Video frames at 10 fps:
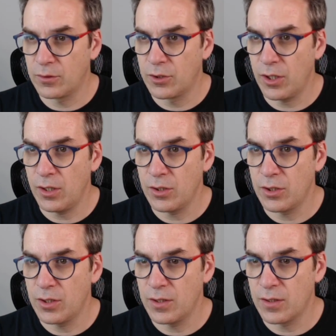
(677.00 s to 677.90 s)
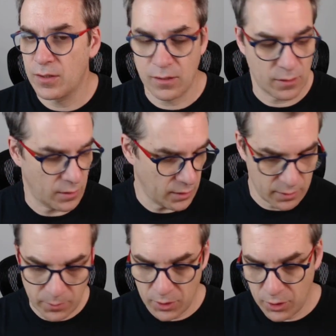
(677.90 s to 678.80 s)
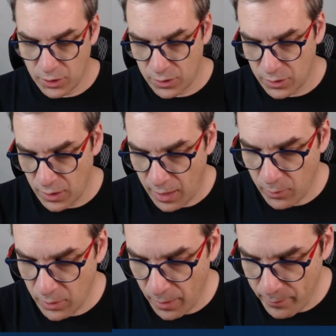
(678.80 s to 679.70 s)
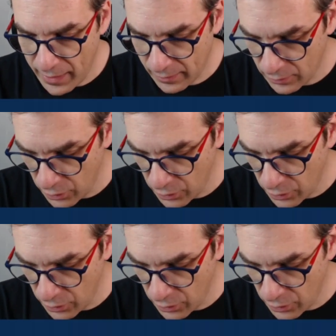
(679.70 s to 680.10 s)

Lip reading: Change this. Let me just, I will come back